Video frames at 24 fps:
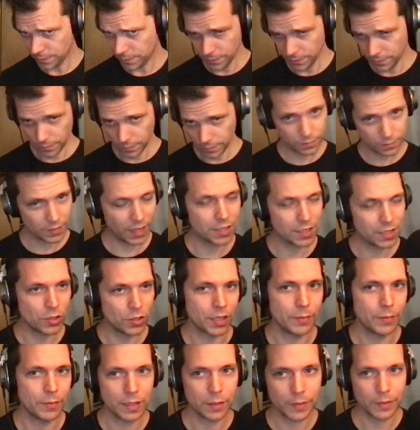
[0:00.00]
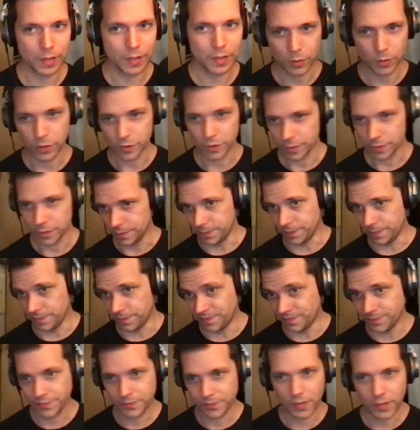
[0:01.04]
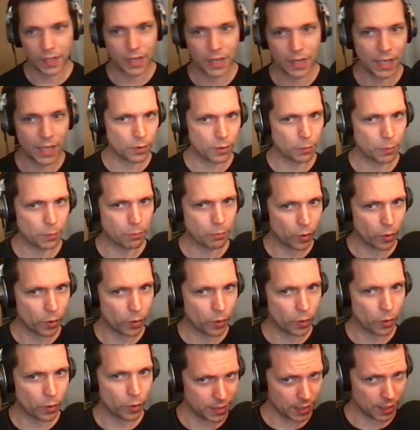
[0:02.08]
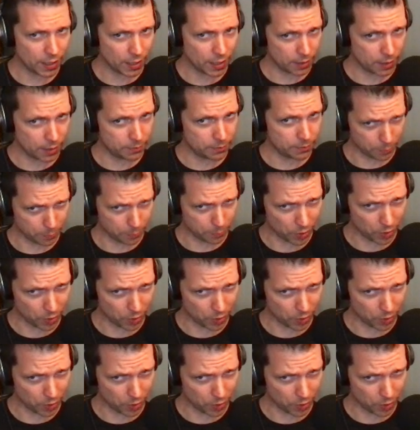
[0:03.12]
Hey, look, I made the best move. And I have a 0.9 plus.